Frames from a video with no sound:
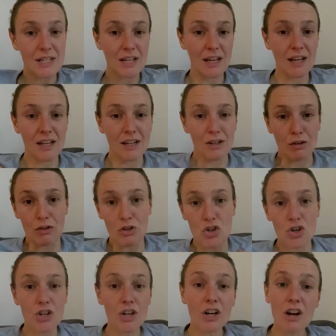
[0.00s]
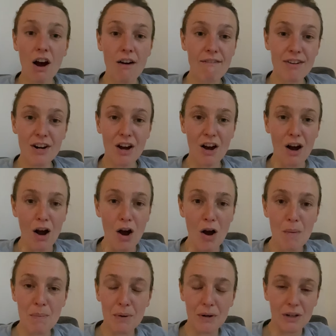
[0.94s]
it and should I cover it
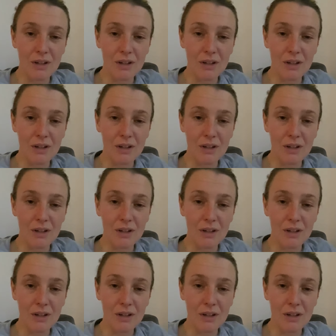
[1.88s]
up.